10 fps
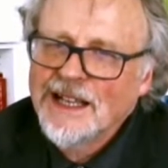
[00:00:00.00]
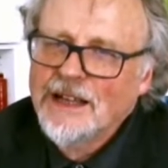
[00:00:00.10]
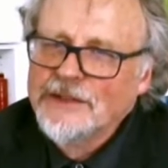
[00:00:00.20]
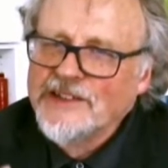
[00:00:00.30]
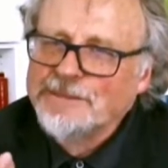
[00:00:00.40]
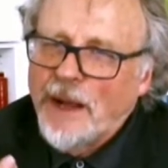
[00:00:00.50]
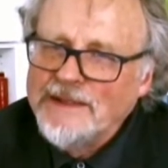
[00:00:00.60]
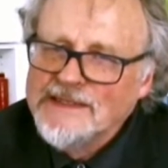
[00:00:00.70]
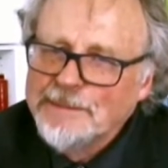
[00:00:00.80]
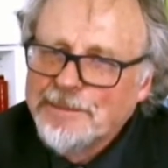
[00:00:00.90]
A
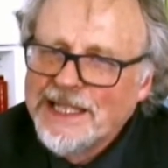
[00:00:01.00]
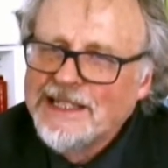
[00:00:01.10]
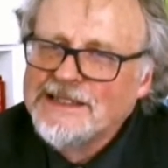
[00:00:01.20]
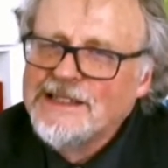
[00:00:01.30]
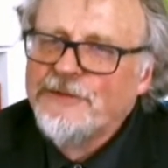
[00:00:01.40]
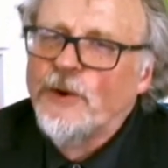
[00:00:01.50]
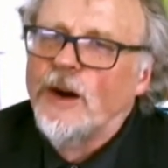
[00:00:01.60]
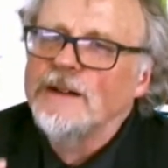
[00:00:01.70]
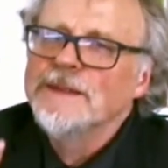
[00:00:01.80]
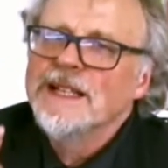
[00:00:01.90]
responsibility
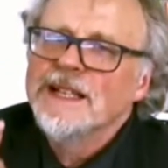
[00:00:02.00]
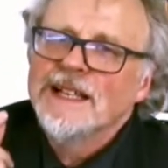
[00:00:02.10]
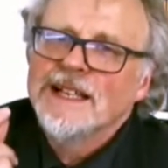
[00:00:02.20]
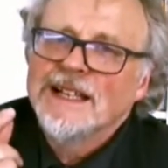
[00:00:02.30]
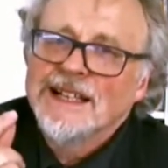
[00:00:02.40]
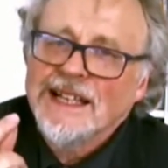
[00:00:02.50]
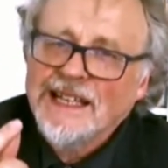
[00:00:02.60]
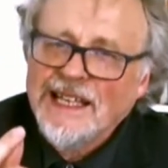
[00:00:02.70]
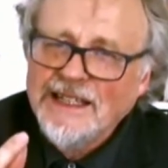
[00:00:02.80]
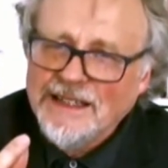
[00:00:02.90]
for
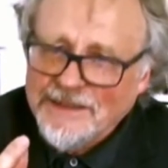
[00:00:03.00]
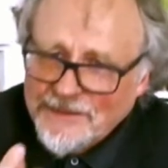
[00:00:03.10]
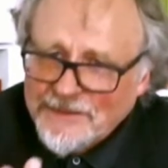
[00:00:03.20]
the